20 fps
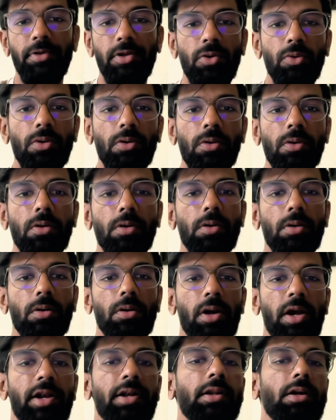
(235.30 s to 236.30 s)
you
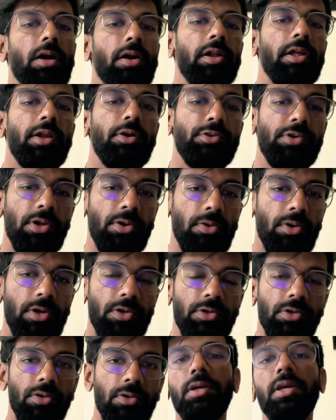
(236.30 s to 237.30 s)
hit continue
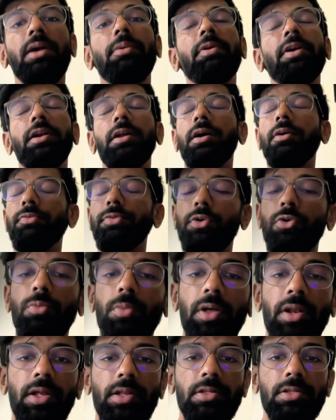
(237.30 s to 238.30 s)
generation, give it a few
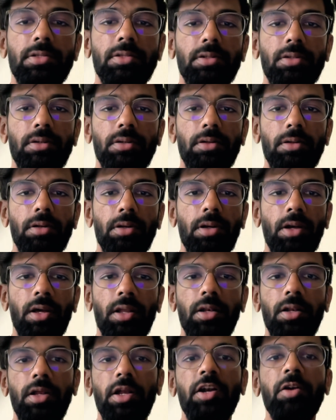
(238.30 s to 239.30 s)
minutes
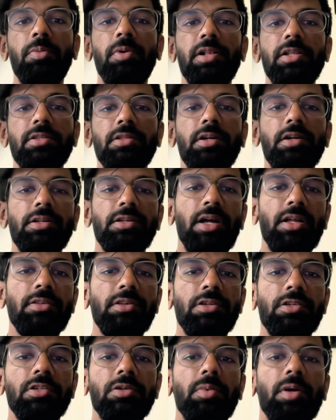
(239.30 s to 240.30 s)
and it builds the design
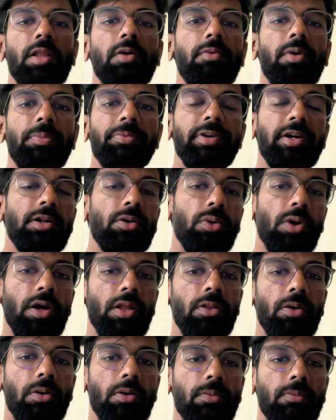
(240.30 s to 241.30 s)
system and the website
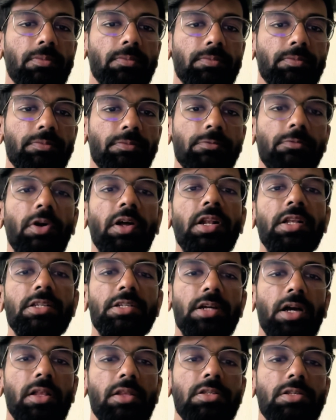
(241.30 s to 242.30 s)
together. When it's
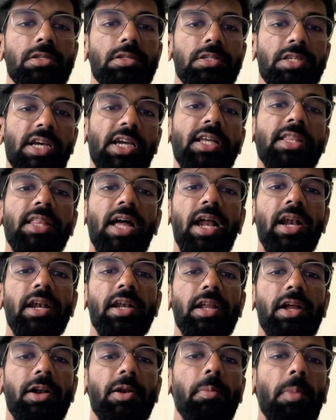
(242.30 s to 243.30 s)
done, check that
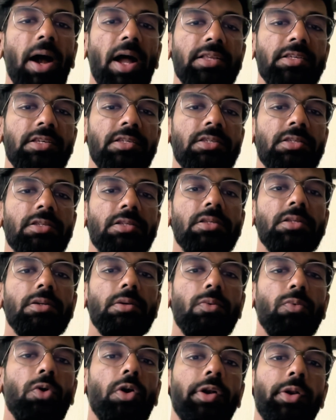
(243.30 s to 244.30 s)
it matches
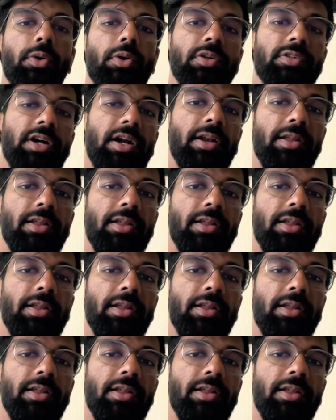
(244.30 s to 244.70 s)
what you designed